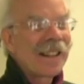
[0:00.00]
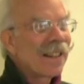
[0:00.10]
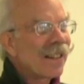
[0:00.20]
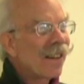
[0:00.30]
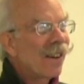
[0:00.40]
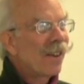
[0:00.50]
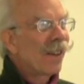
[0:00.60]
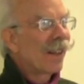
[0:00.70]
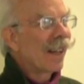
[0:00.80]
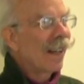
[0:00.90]
So
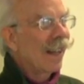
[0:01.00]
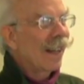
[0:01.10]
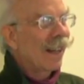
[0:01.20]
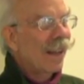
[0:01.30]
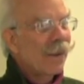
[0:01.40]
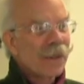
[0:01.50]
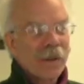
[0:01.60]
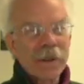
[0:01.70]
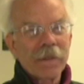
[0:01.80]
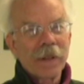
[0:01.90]
that was
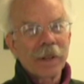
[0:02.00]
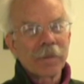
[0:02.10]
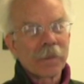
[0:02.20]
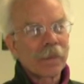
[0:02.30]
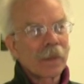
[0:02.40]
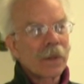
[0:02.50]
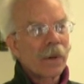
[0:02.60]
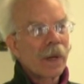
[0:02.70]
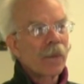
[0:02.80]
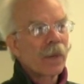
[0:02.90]
great fun. So
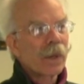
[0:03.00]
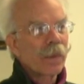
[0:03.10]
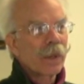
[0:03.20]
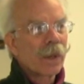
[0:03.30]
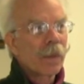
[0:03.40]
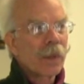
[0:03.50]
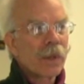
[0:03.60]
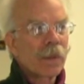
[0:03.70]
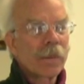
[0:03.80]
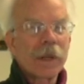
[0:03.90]
I worked with
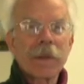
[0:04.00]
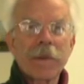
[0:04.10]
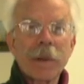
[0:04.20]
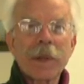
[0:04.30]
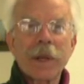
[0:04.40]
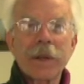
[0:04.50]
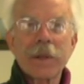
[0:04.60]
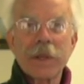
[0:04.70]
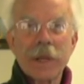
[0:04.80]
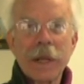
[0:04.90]
commercial metal
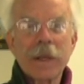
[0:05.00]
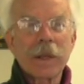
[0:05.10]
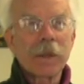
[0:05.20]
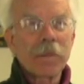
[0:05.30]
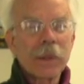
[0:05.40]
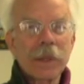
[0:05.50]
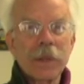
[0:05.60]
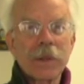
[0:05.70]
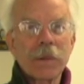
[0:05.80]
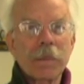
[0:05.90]
fabricators in Dayton and built
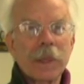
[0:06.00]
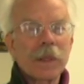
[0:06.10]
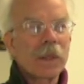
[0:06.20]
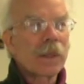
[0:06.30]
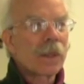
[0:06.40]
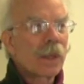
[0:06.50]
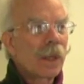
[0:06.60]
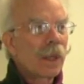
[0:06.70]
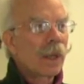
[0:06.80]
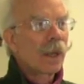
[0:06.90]
these 2 pieces.
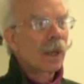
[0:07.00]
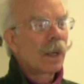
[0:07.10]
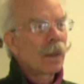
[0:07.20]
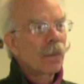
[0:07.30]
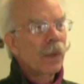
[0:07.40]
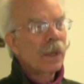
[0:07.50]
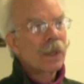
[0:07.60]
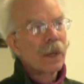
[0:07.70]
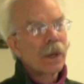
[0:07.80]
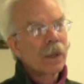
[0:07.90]
The Morning
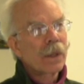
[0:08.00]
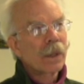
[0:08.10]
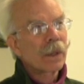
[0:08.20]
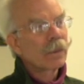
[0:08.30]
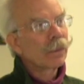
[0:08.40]
Star took